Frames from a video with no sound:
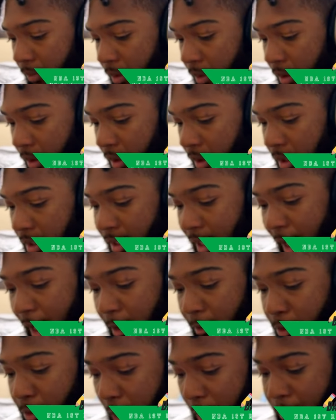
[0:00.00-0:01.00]
uh,
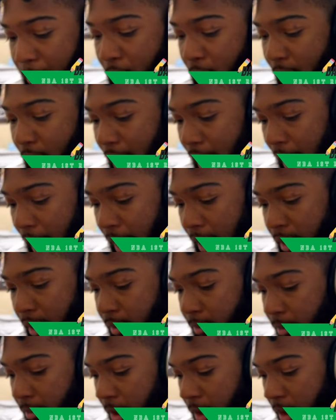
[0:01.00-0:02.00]
Tatum dropped 28,
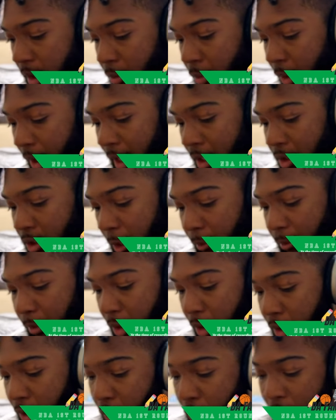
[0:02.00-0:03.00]
uh, Brown dropped
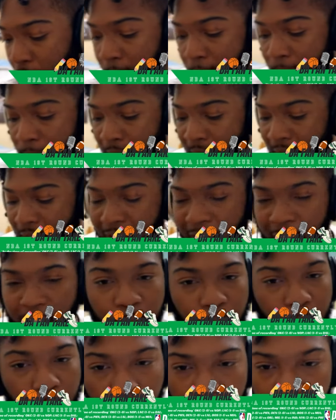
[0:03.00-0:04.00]
33. The
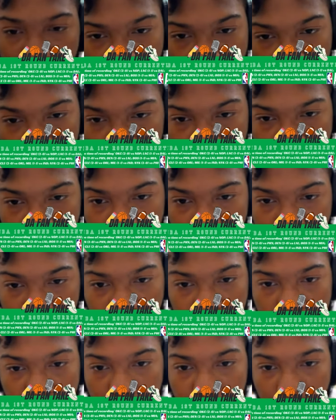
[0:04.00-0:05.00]
supporting cast
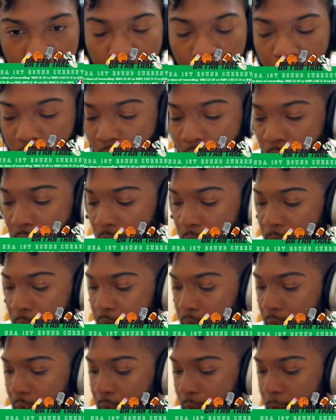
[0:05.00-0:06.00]
just didn't show up,
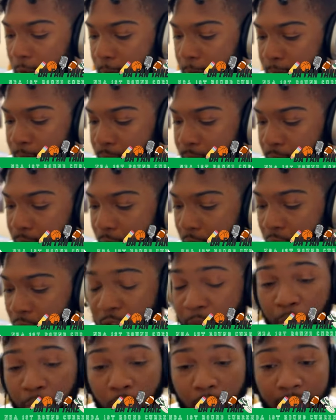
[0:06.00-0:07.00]
um, and the
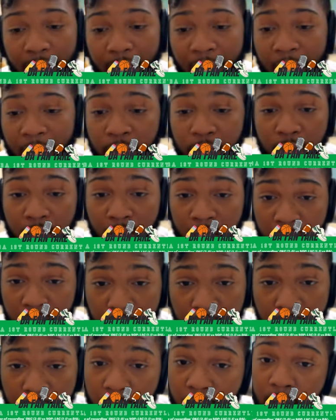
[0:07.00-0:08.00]
supporting cast for the
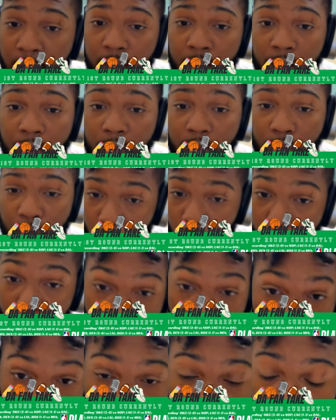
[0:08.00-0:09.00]
Heat showed
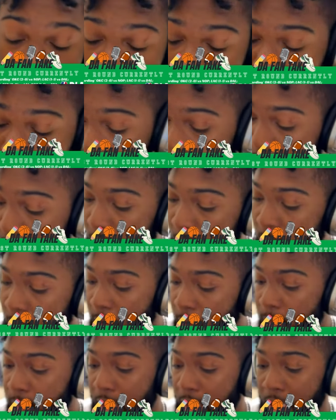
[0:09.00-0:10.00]
up.
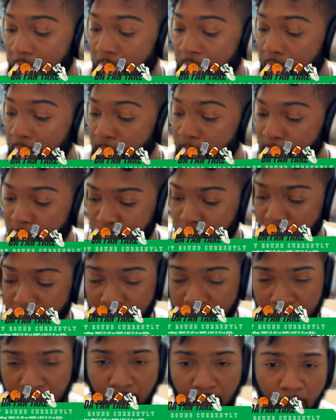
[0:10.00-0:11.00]
Uh, the Heat for
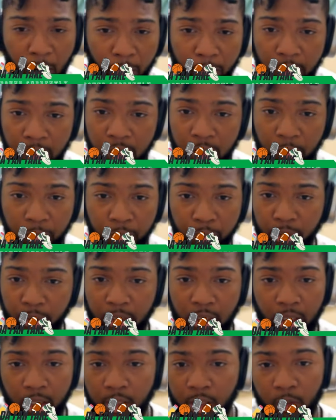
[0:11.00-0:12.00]
the Heat offensive
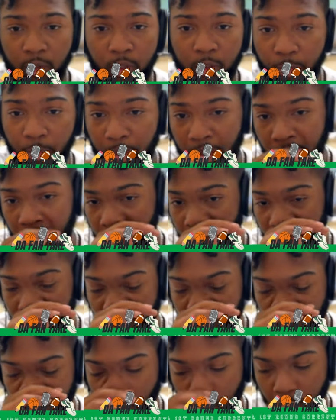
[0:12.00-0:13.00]
production was spread
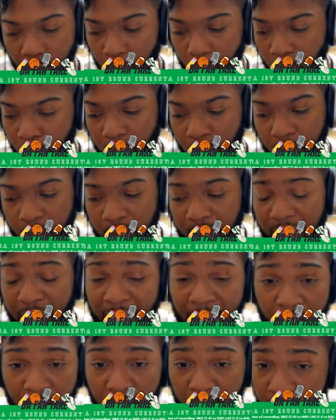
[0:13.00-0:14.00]
very well around. I think they
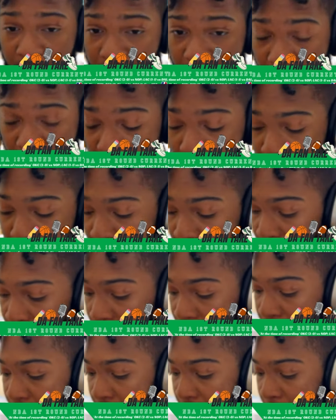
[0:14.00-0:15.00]
had a good game
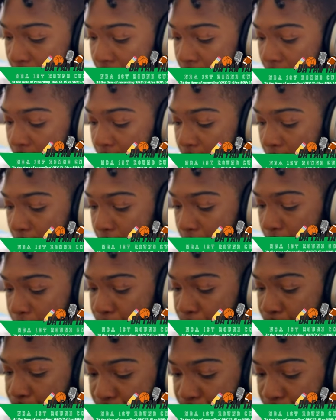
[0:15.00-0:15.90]
plan. Um,